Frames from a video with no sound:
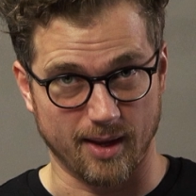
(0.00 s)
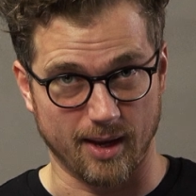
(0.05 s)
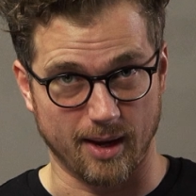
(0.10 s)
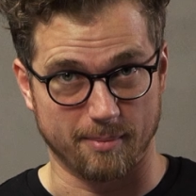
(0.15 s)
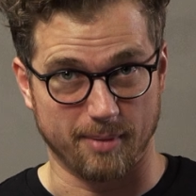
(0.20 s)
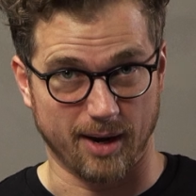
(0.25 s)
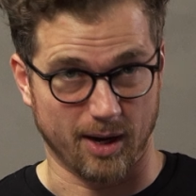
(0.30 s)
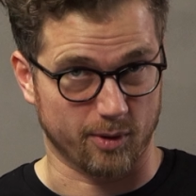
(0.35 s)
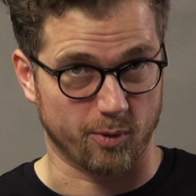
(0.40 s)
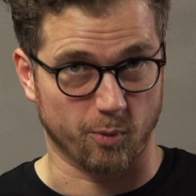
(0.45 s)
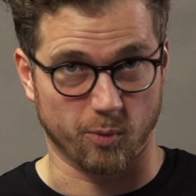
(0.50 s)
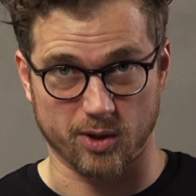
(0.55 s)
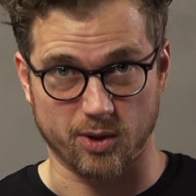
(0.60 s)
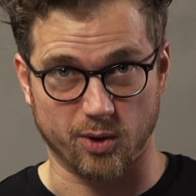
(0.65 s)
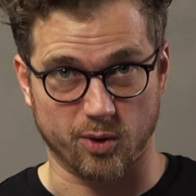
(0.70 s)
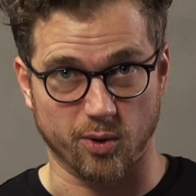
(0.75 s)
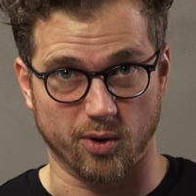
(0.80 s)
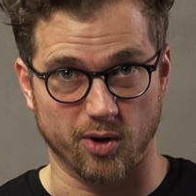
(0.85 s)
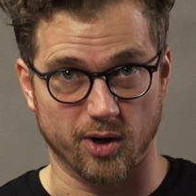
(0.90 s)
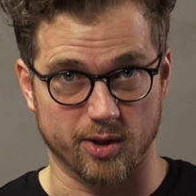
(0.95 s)
about
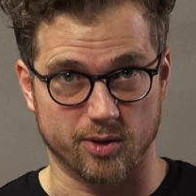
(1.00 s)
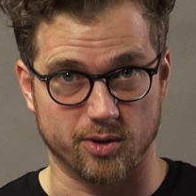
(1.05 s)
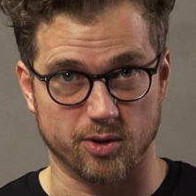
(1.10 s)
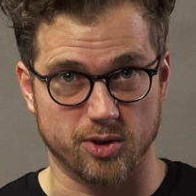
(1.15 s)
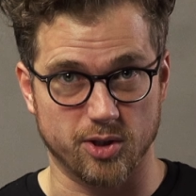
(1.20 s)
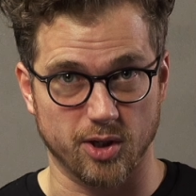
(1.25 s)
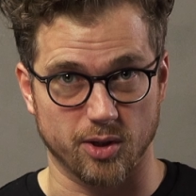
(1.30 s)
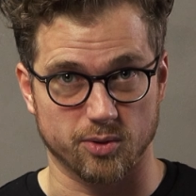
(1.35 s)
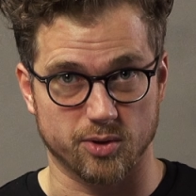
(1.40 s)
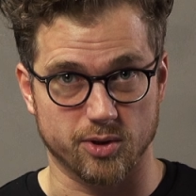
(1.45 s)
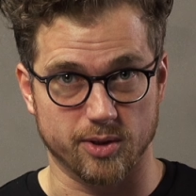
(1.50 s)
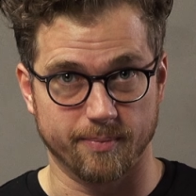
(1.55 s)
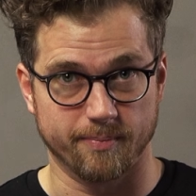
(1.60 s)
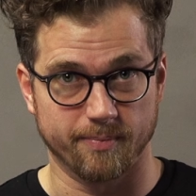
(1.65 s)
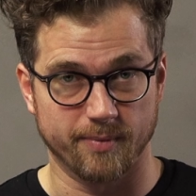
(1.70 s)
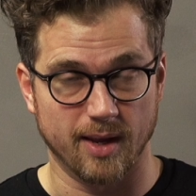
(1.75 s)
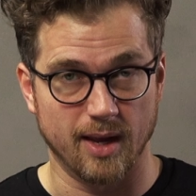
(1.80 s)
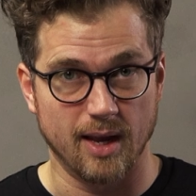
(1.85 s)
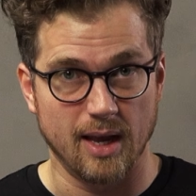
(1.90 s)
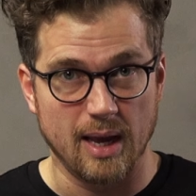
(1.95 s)
what toilet to choose.
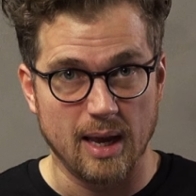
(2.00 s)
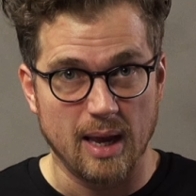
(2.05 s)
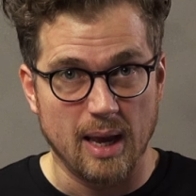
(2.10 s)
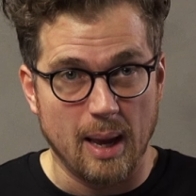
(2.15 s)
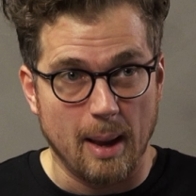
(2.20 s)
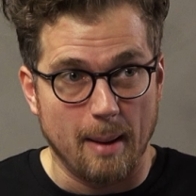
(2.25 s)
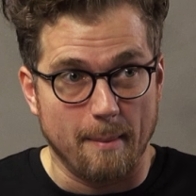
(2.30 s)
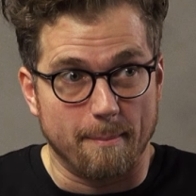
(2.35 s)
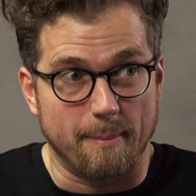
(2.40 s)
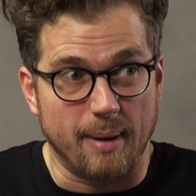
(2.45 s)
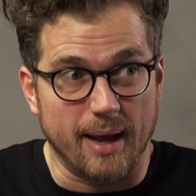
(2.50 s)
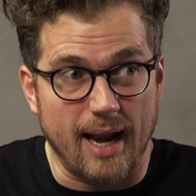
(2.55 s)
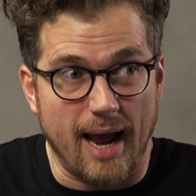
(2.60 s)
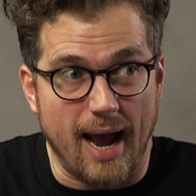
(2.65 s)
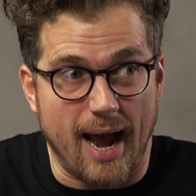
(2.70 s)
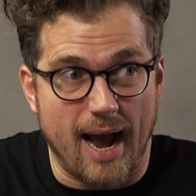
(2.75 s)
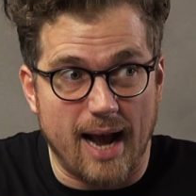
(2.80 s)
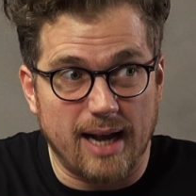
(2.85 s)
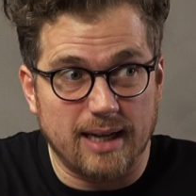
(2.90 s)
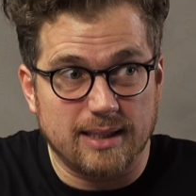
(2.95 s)
But
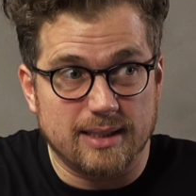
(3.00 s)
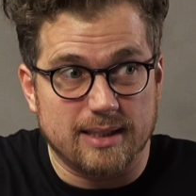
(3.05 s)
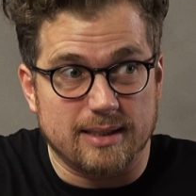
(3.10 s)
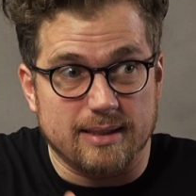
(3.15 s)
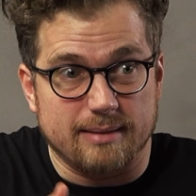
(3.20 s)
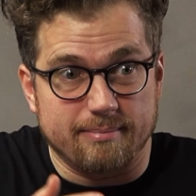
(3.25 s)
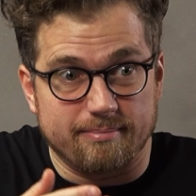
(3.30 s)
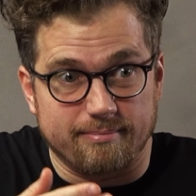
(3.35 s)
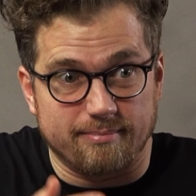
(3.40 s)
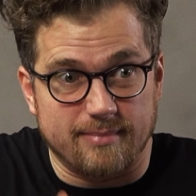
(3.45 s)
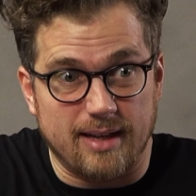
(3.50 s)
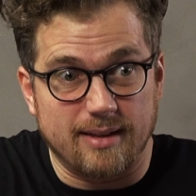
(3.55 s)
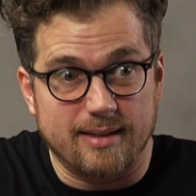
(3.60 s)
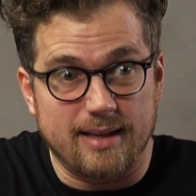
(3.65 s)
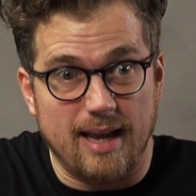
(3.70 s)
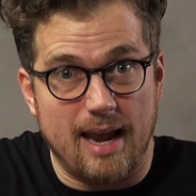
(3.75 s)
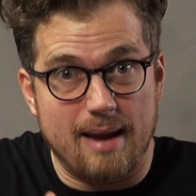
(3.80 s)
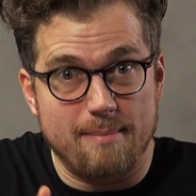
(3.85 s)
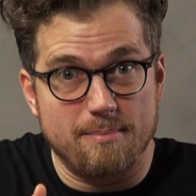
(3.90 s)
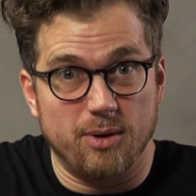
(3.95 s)
as the
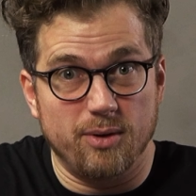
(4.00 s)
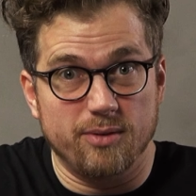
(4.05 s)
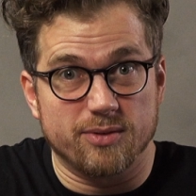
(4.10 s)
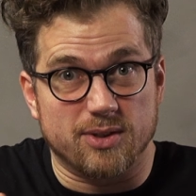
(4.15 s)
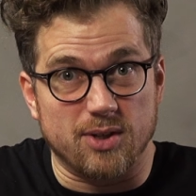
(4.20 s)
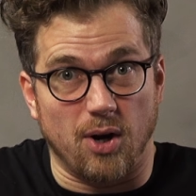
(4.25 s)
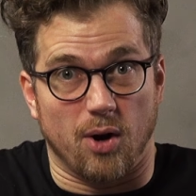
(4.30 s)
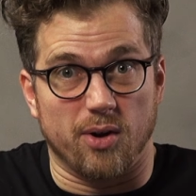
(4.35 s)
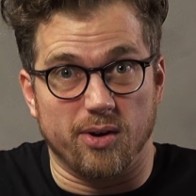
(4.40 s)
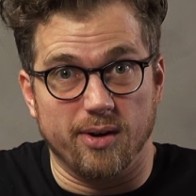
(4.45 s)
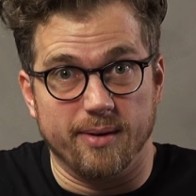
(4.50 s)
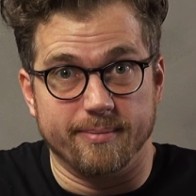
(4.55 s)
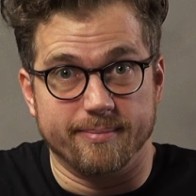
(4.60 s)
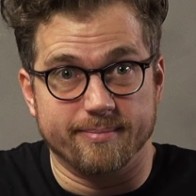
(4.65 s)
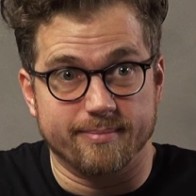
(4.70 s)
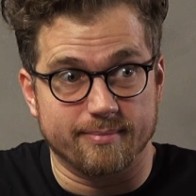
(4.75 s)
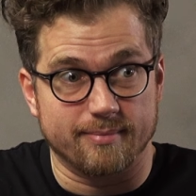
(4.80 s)
day moves on,